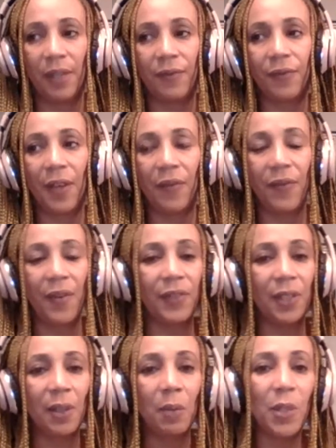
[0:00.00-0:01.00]
if
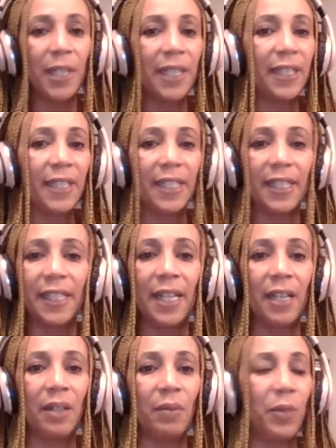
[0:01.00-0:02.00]
someone is
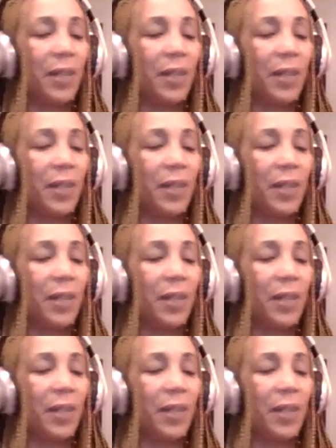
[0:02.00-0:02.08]
listening,